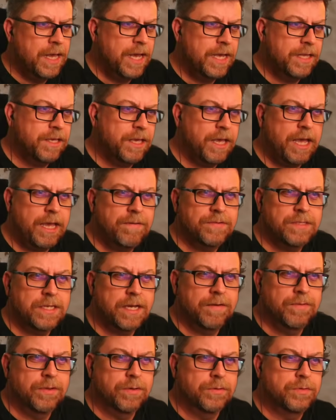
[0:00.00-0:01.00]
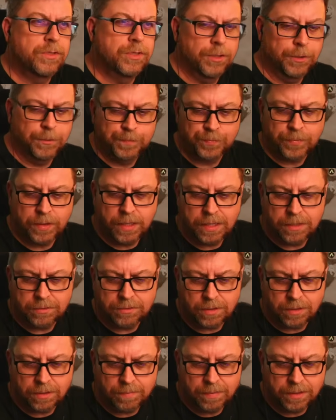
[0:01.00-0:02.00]
And the caves have those too. And I'll
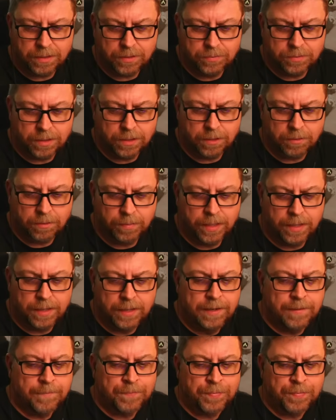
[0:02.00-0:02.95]
talk about those a little bit.